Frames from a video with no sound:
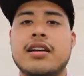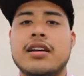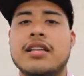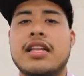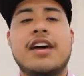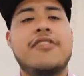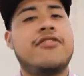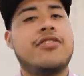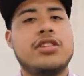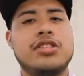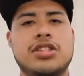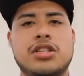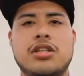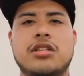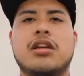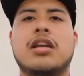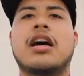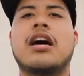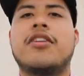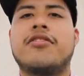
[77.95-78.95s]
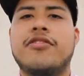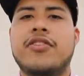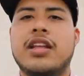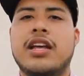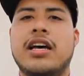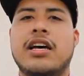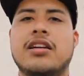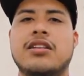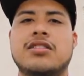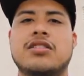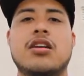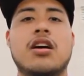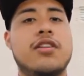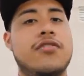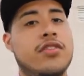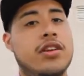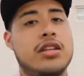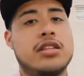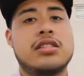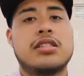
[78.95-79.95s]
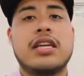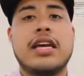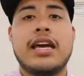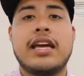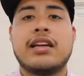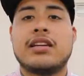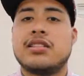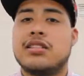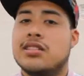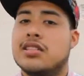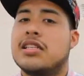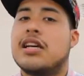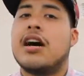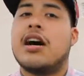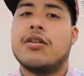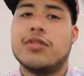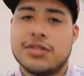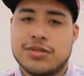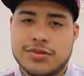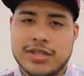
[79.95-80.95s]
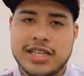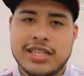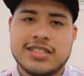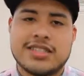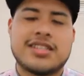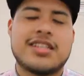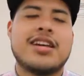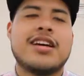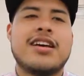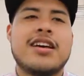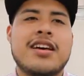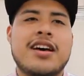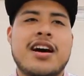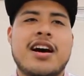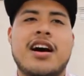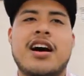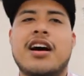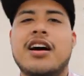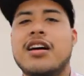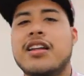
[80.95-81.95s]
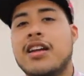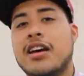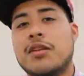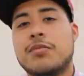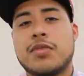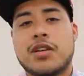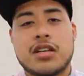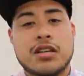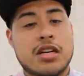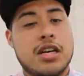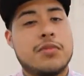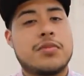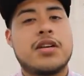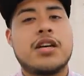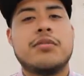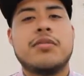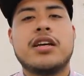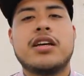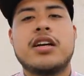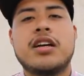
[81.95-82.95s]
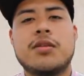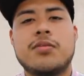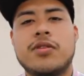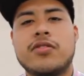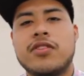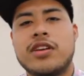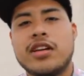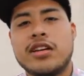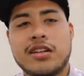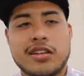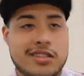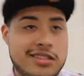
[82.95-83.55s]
Definitely should look out for that. Sorry for the slang, it's just how I was raised. An upcoming up over here.